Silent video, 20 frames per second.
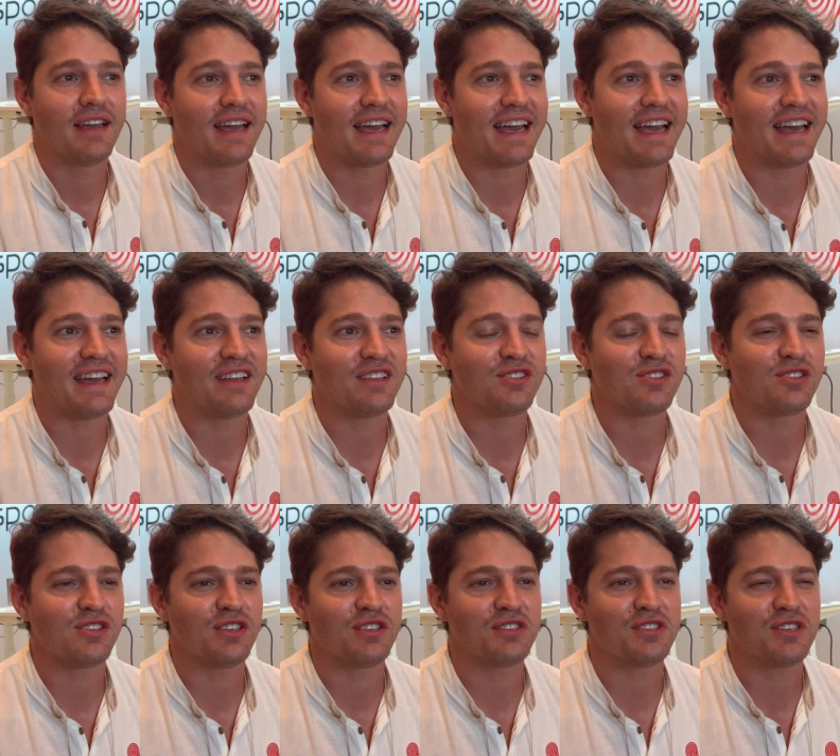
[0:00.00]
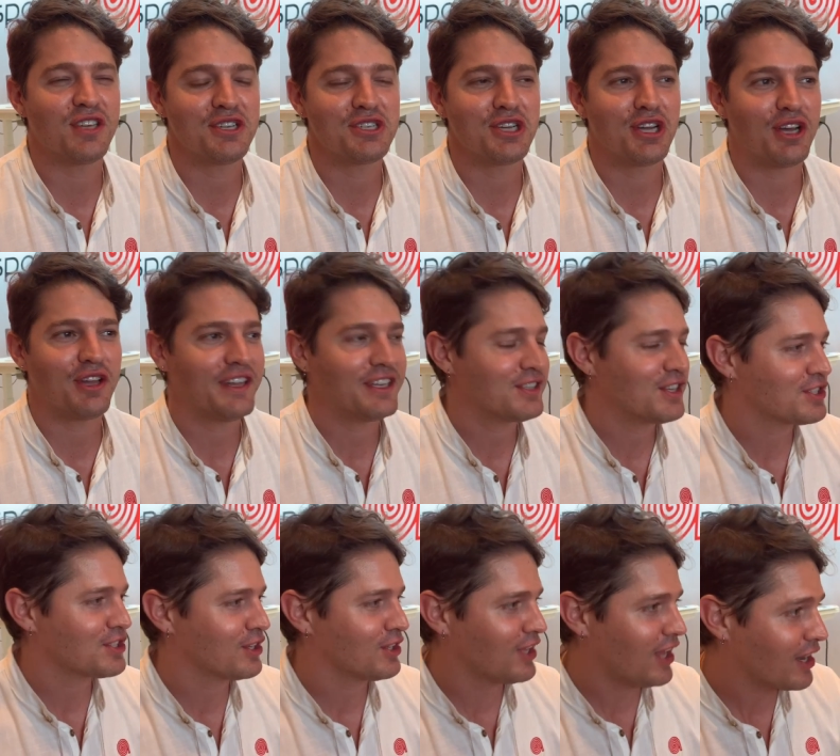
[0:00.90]
And that's such
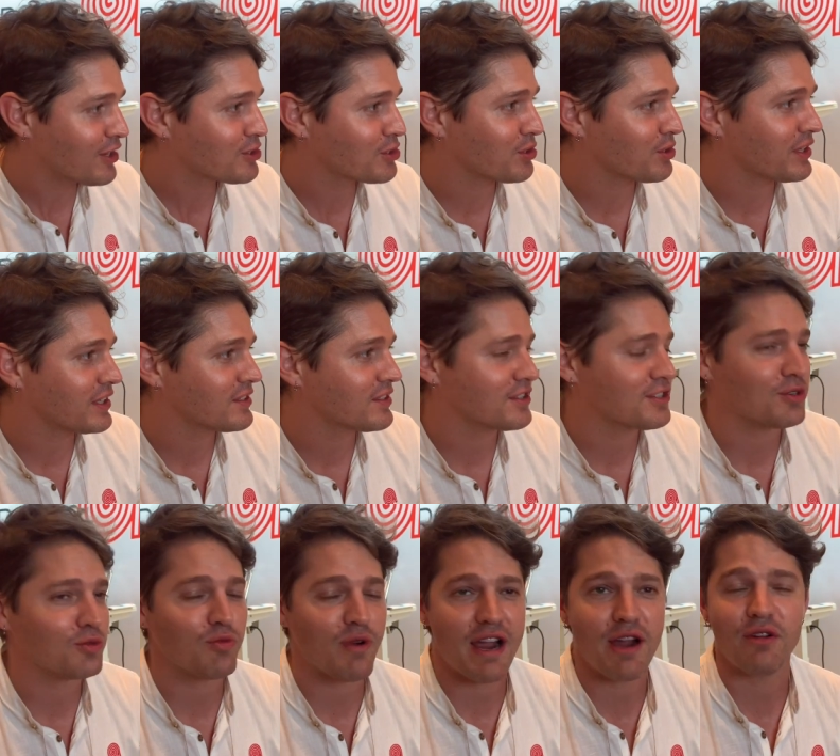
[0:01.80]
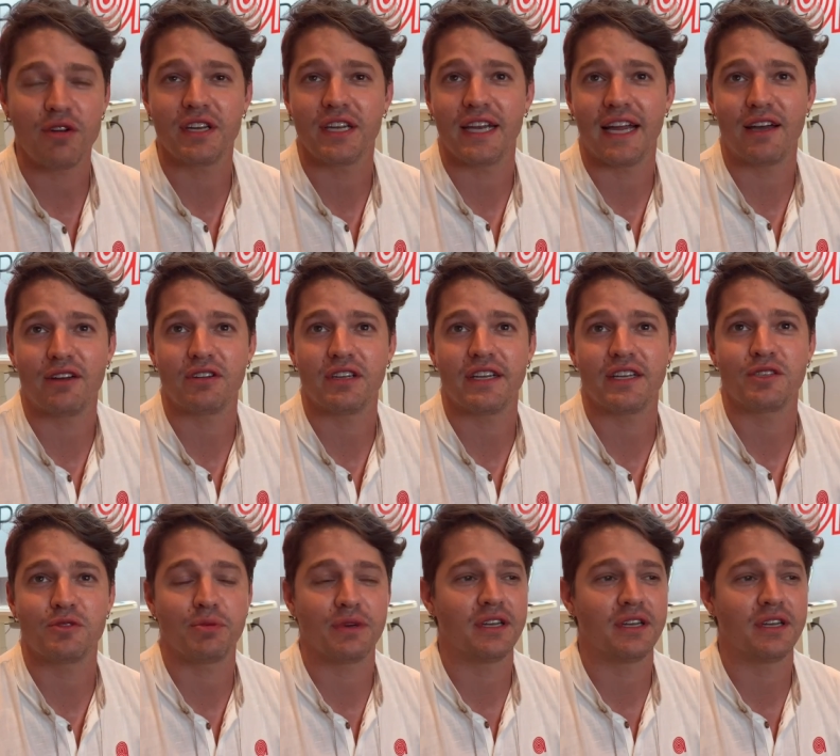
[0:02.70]
a luxury, such a rarity nowadays.